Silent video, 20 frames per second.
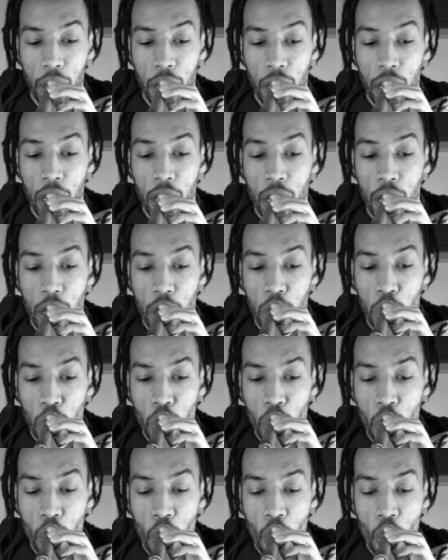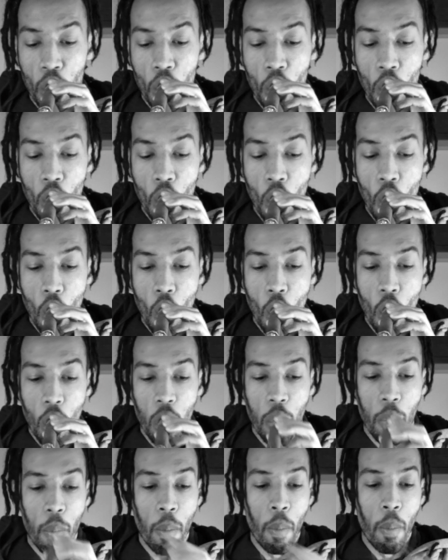
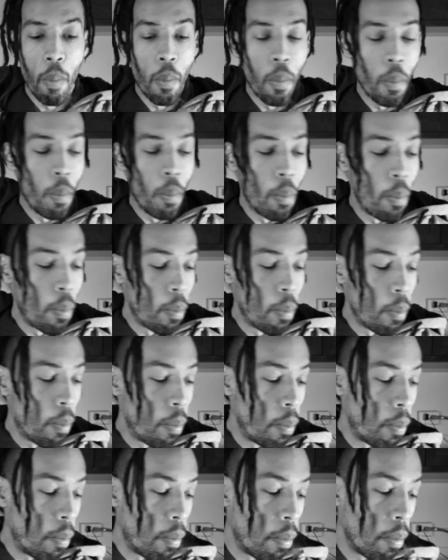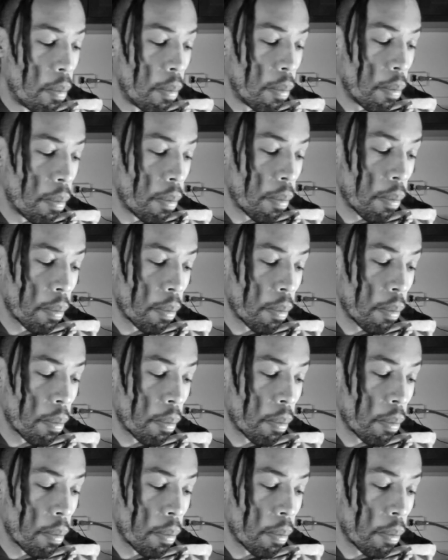Nobody speaks.